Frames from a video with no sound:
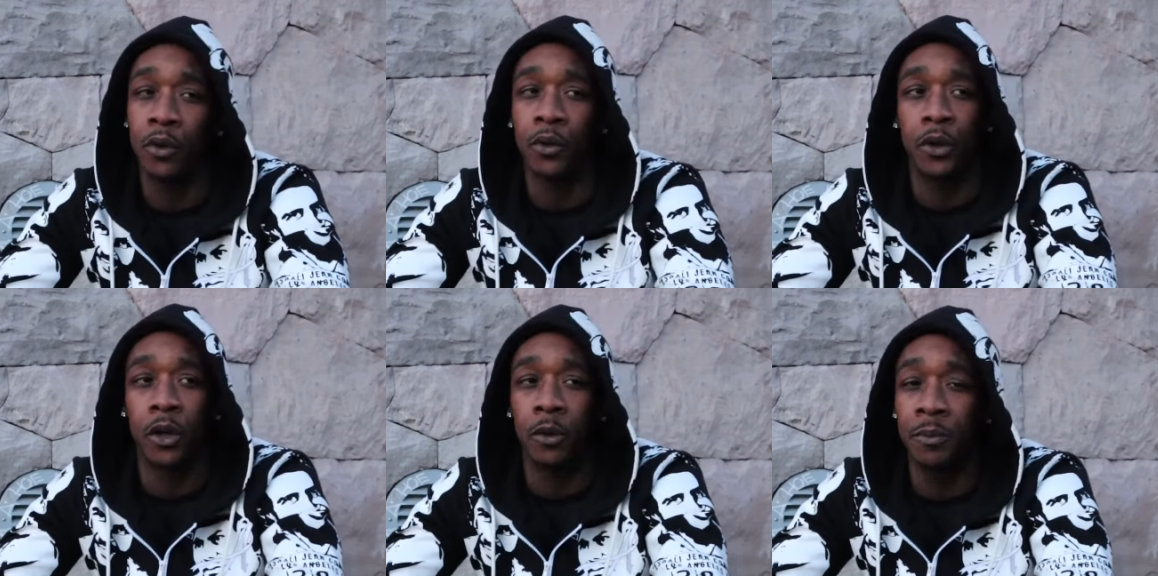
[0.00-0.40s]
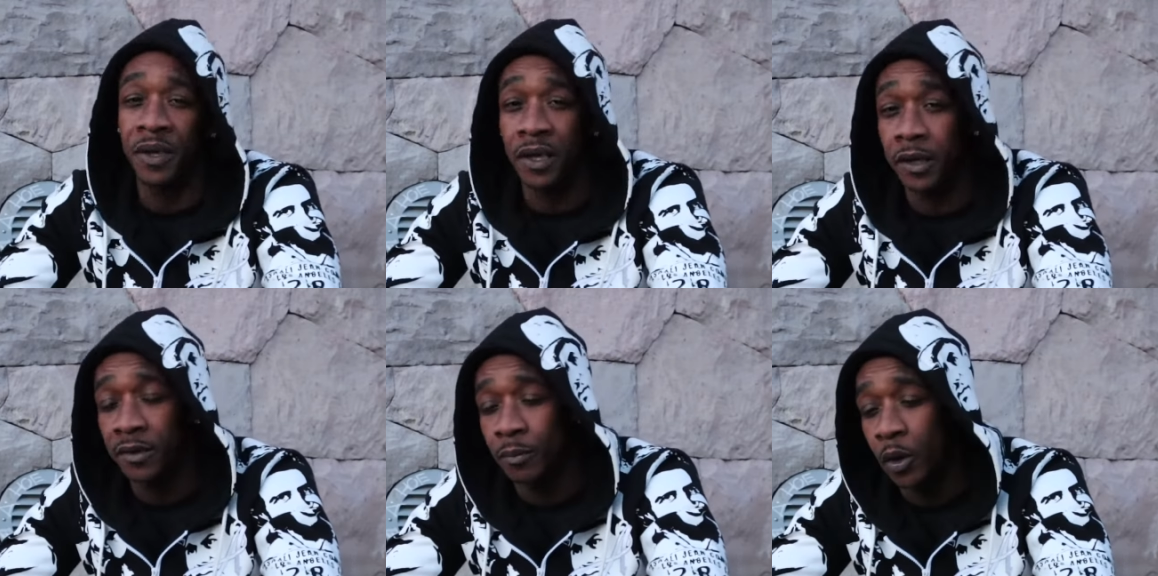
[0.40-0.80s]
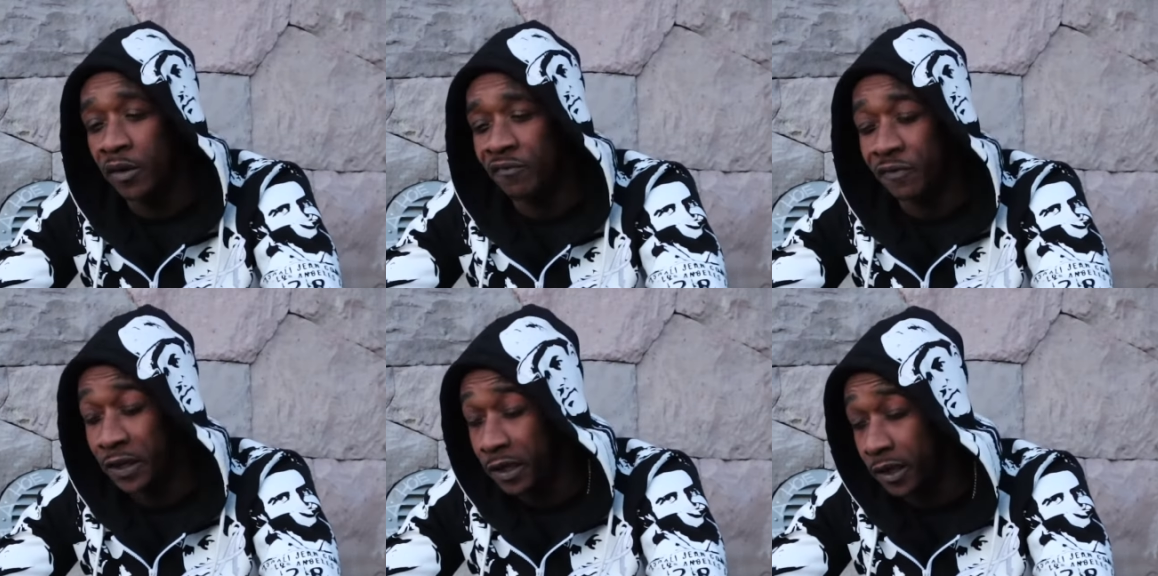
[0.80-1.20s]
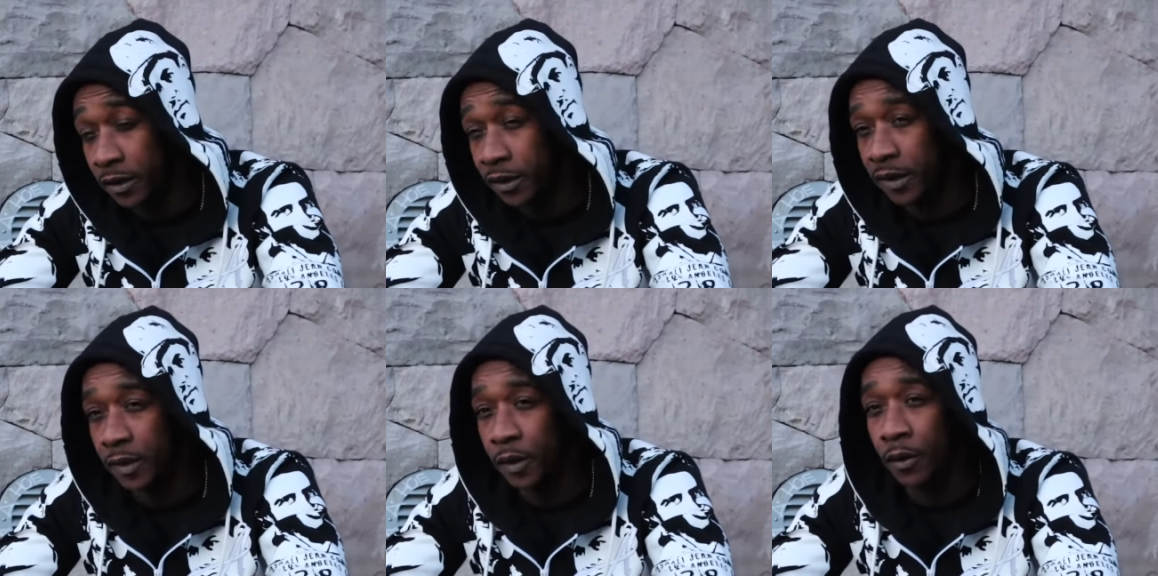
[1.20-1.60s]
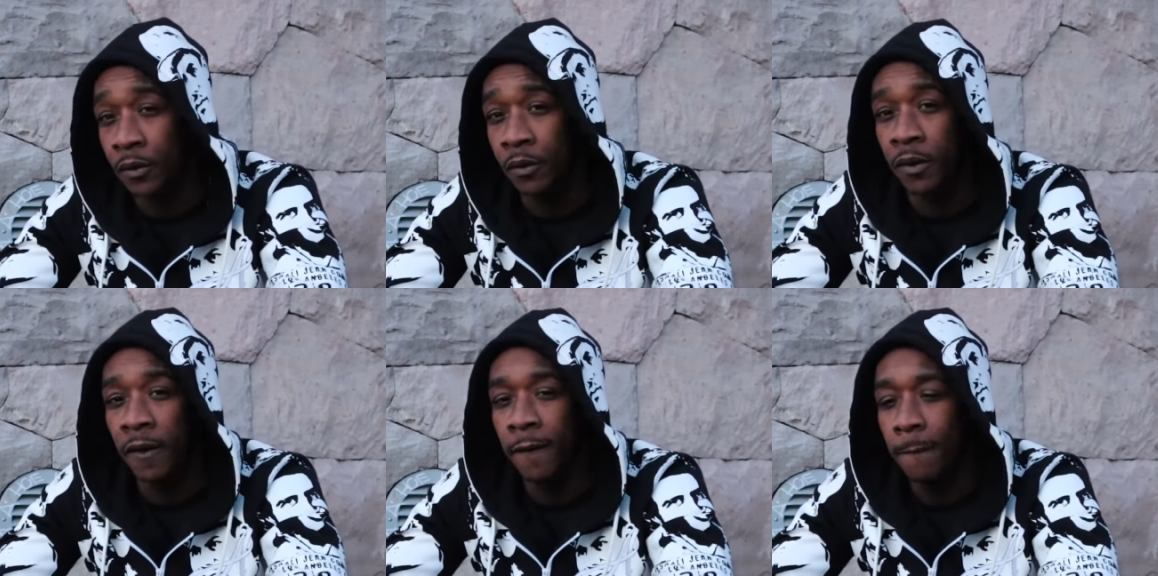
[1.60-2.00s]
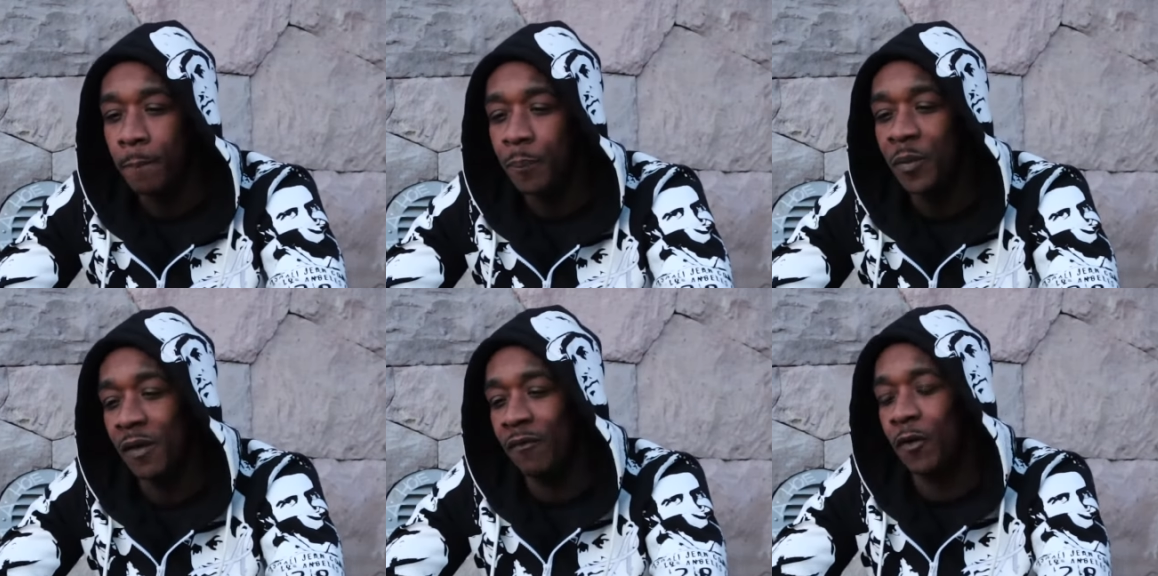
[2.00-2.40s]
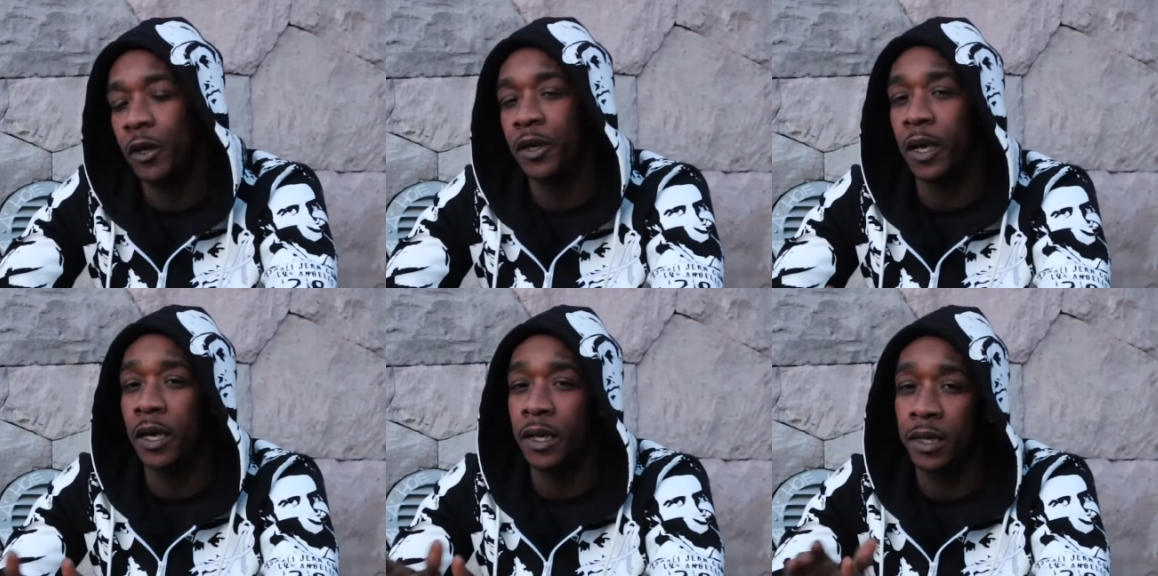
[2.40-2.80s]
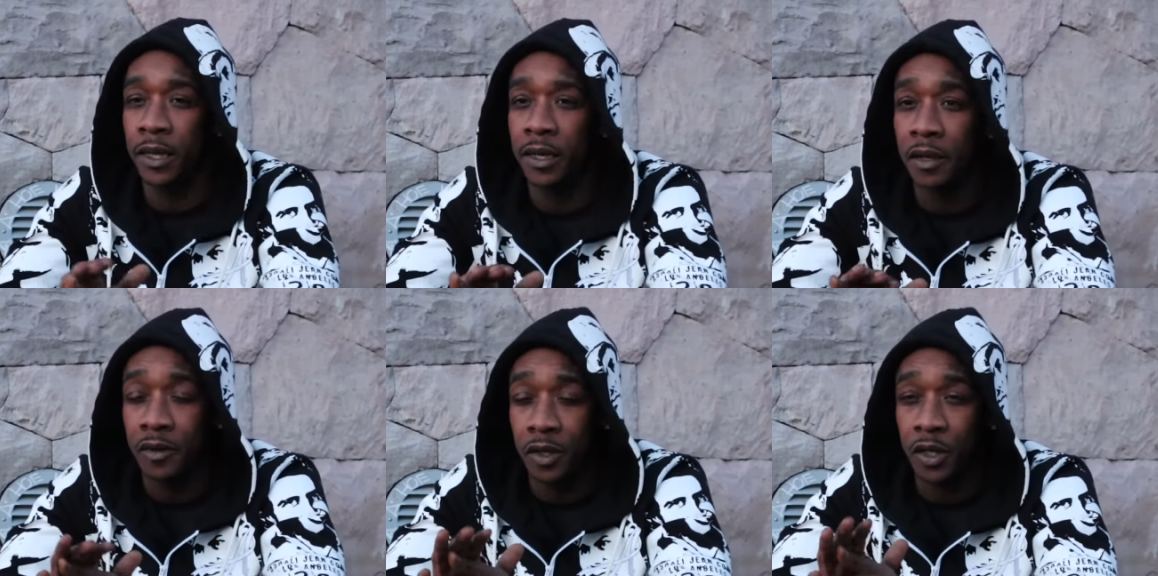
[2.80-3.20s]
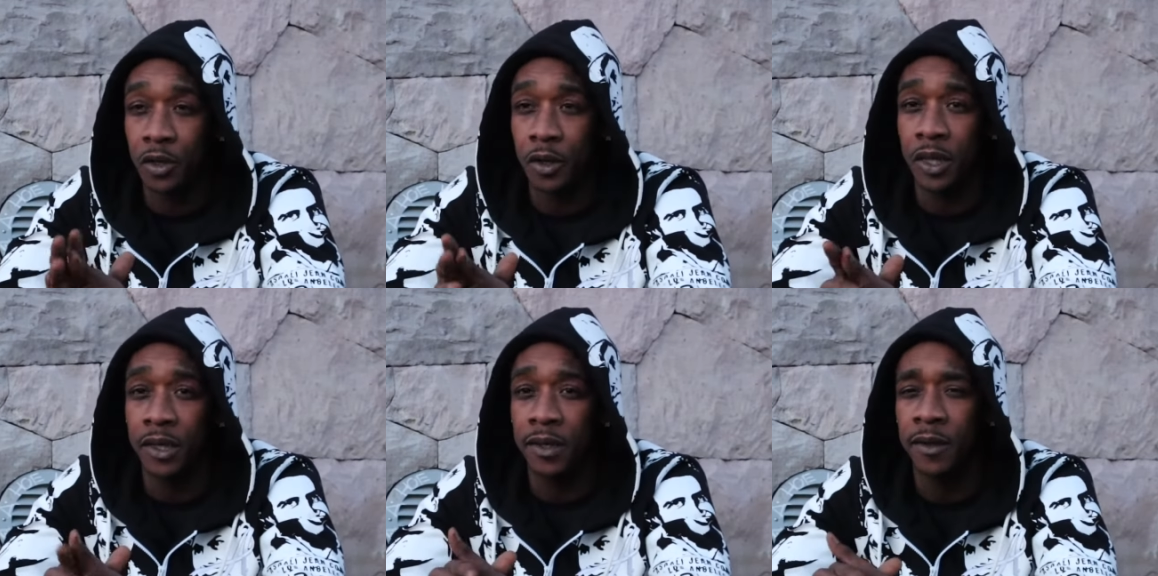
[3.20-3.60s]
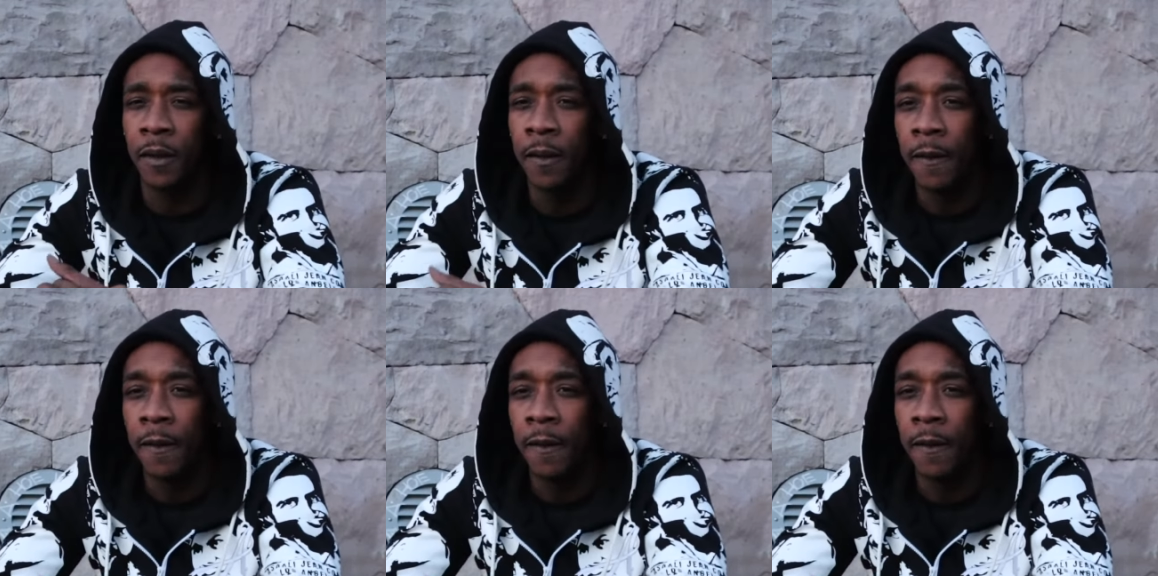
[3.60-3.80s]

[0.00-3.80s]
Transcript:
Speaker 1: you your biggest motivation. So, if you're trying to get out the streets,